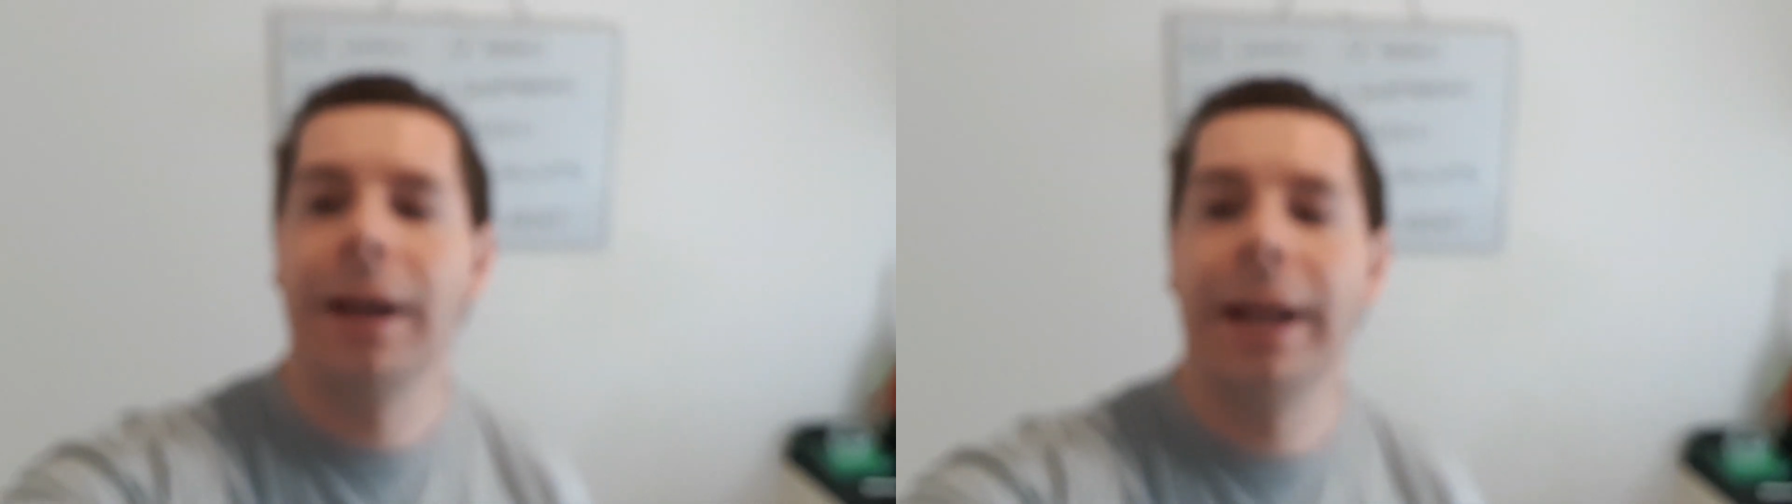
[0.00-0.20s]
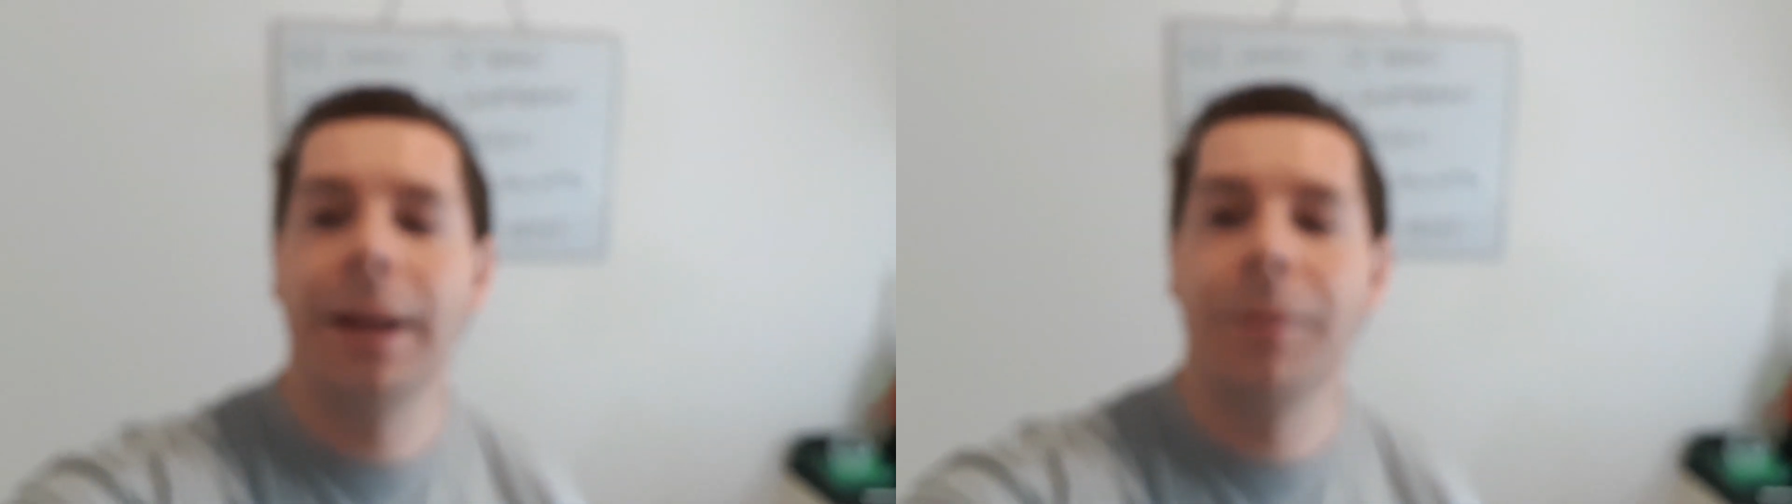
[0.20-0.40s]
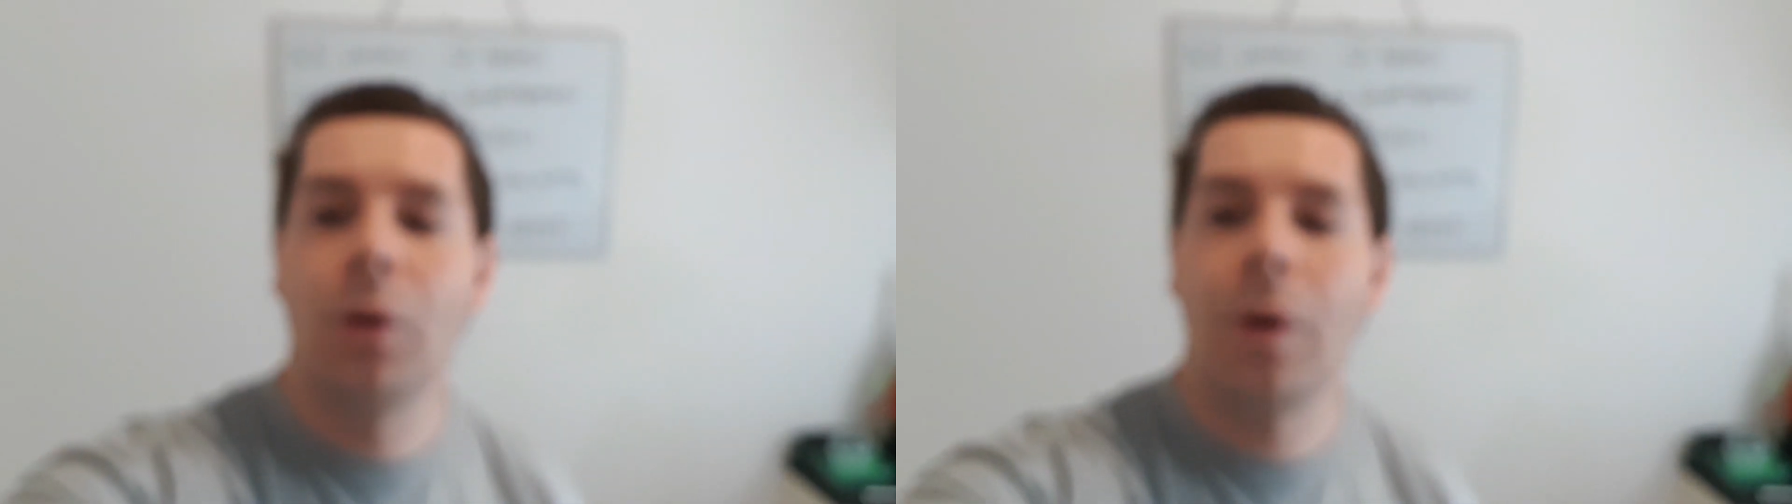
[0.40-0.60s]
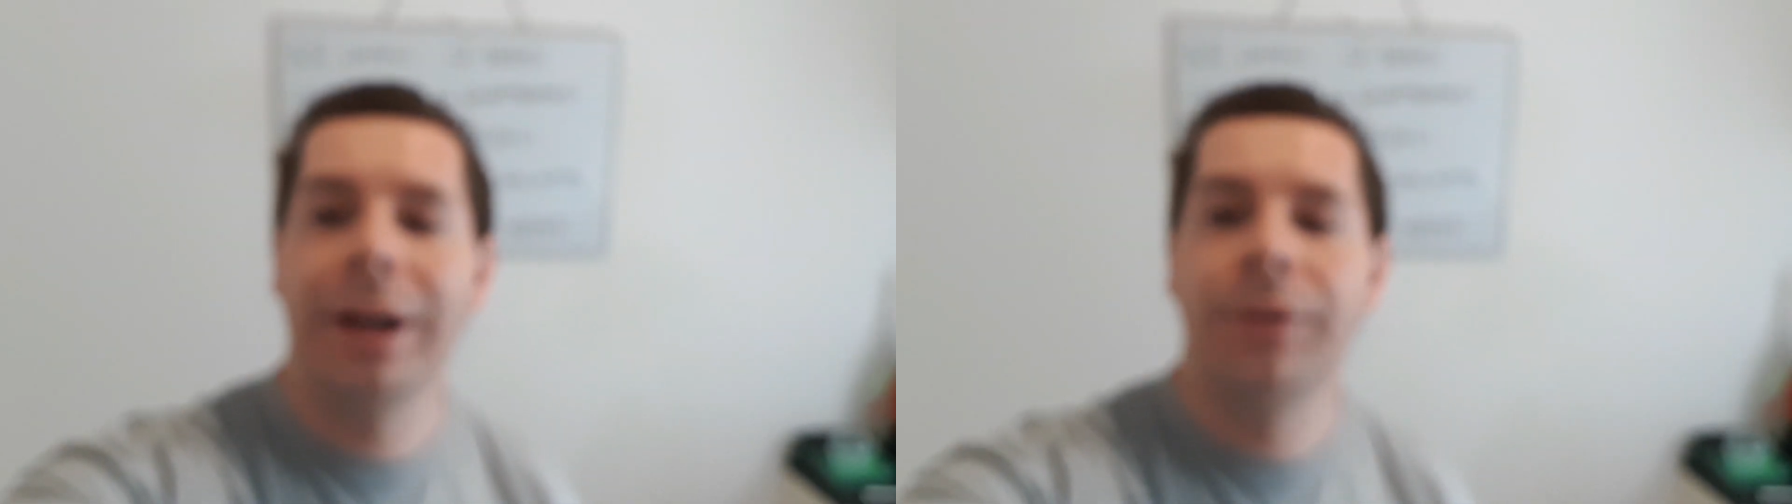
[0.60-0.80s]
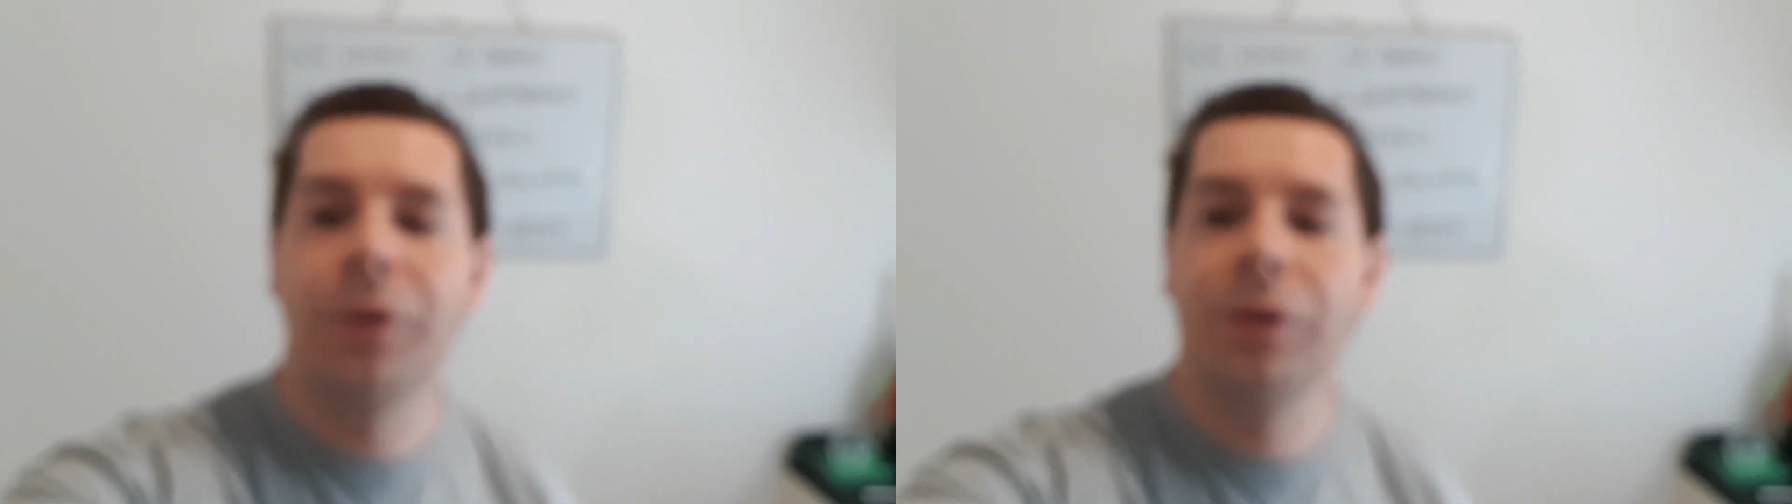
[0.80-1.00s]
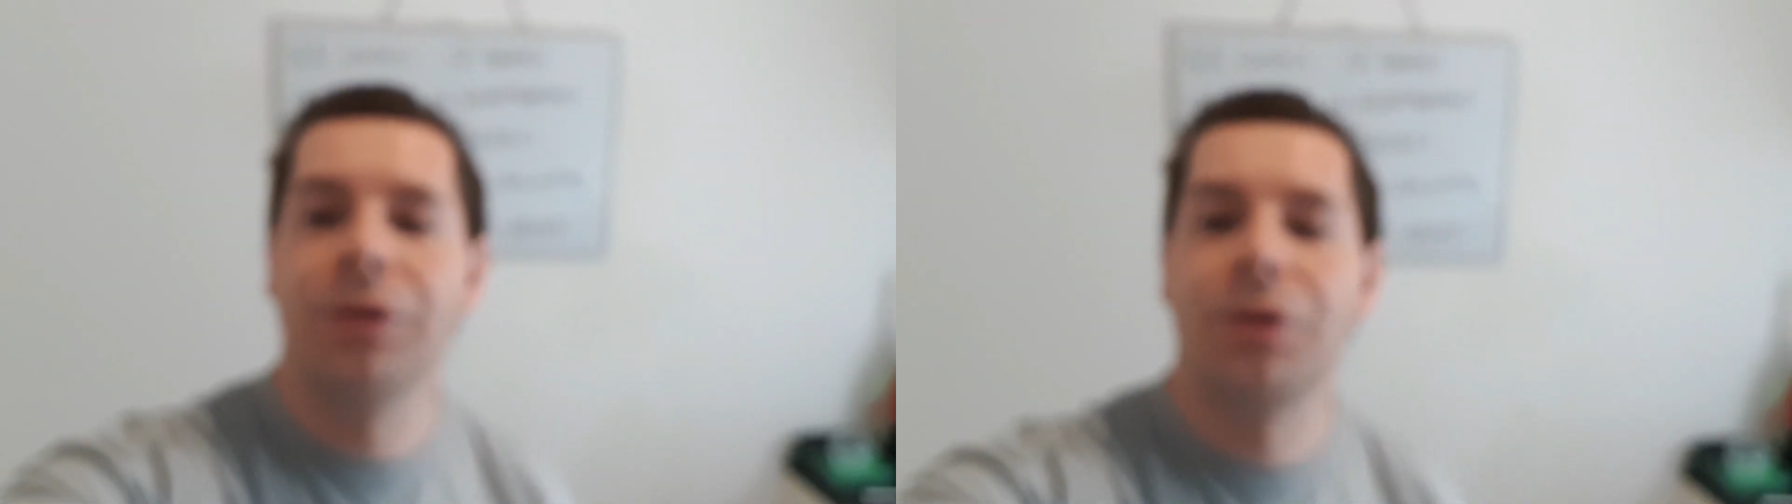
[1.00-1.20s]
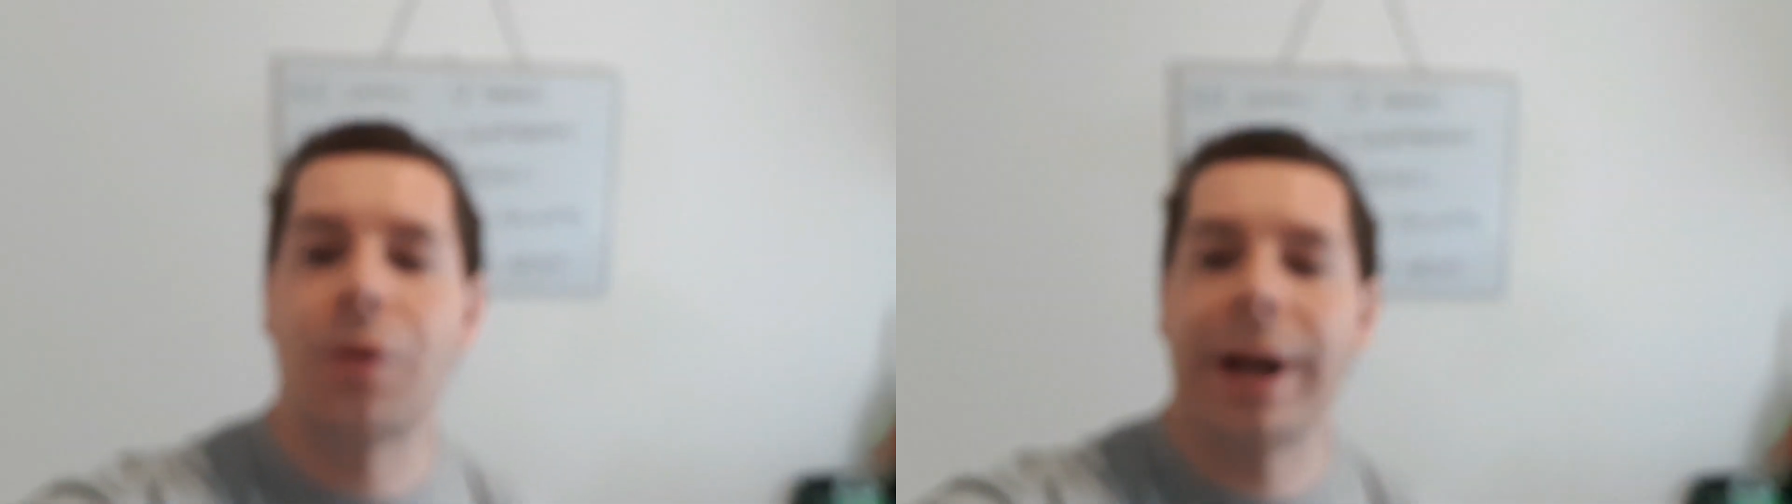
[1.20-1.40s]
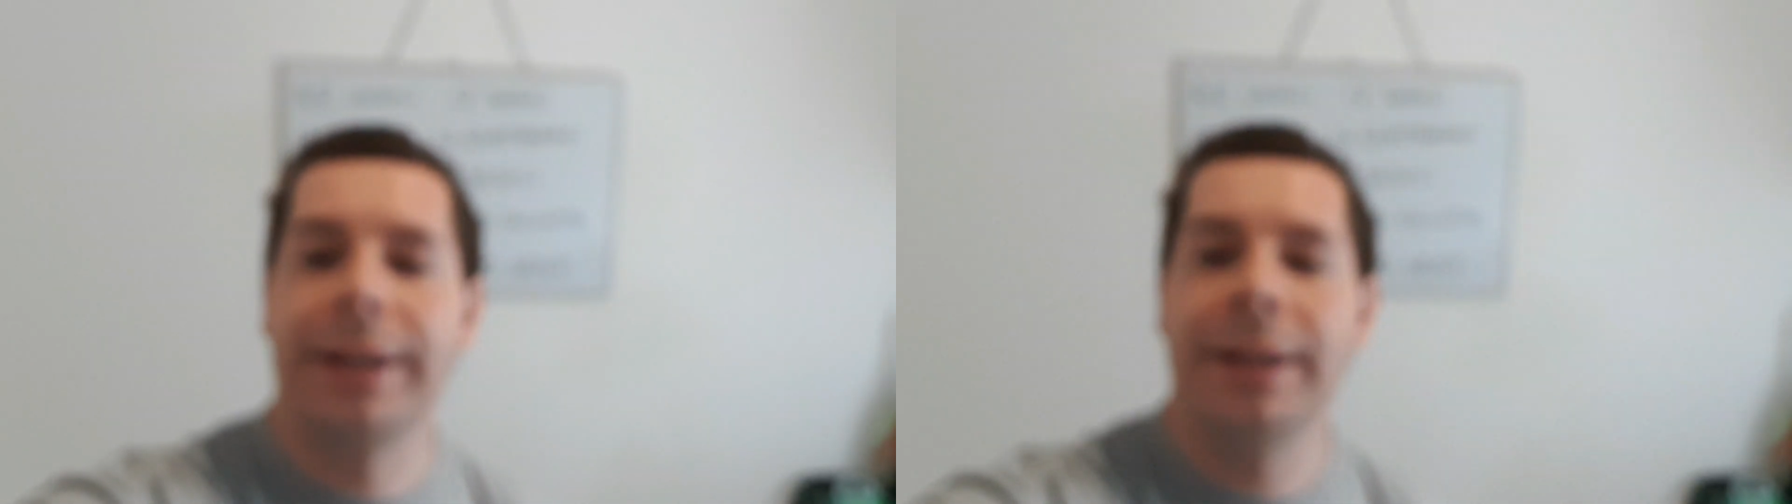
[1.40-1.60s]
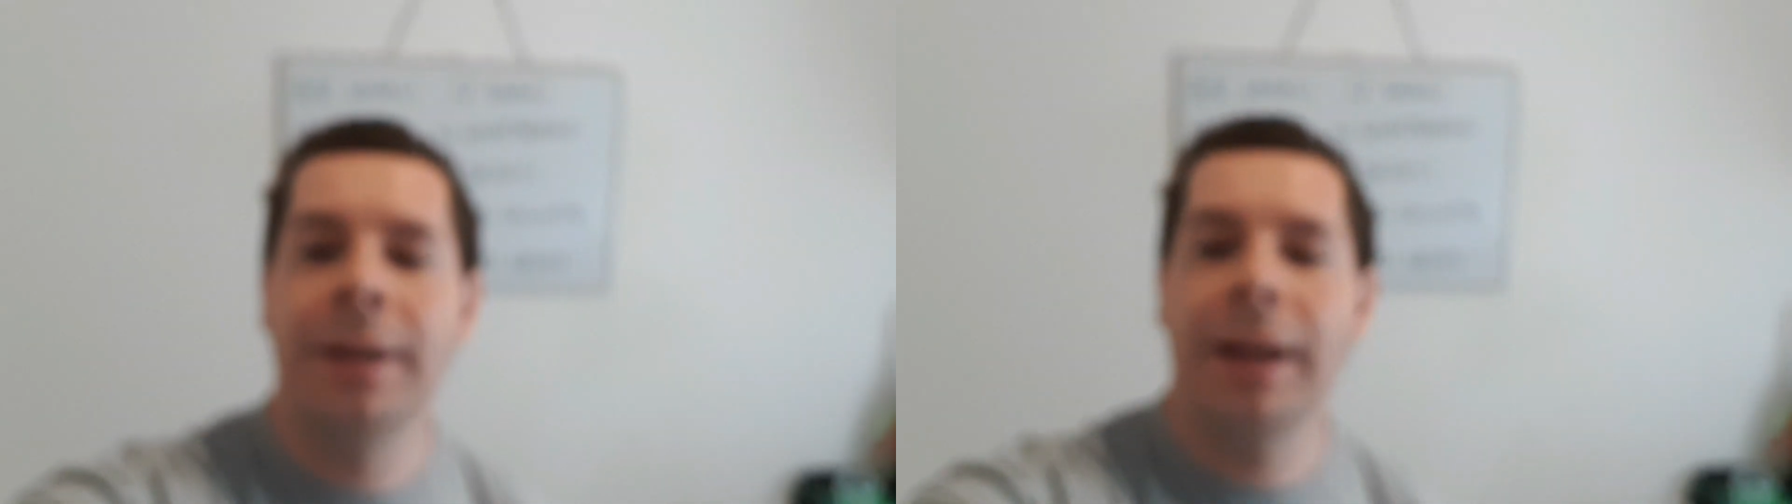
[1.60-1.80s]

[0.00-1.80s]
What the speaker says: and I'm quite frustrating,